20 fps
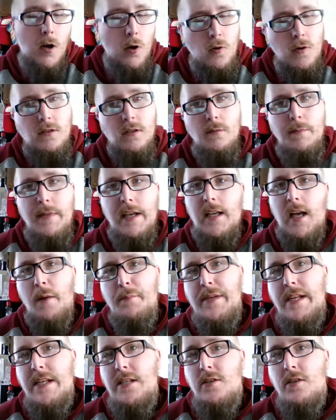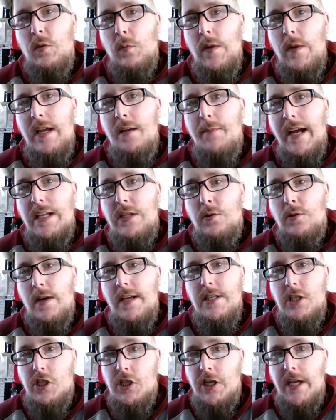who's going to be accompanied to the ring by
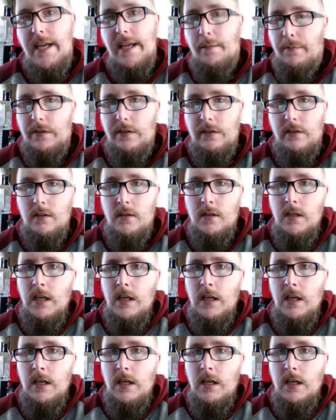Trent James.